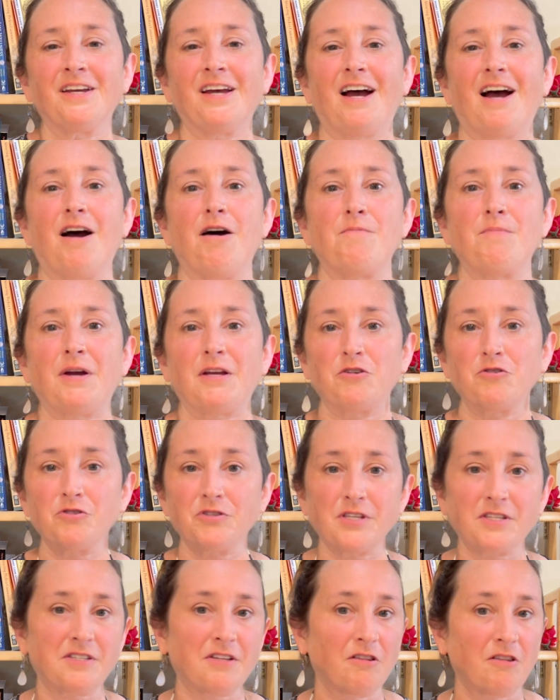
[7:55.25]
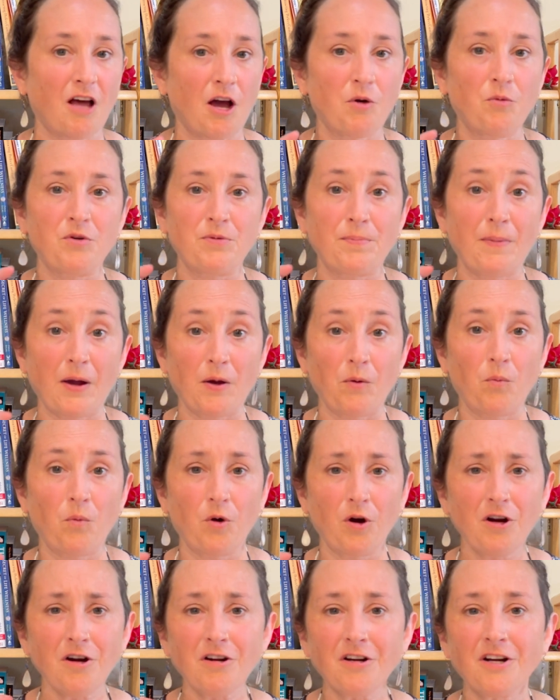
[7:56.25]
I use this a lot with my
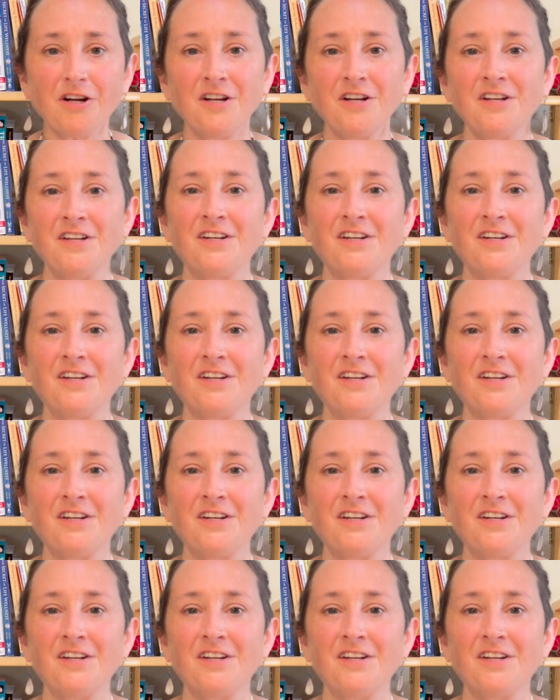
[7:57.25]
work,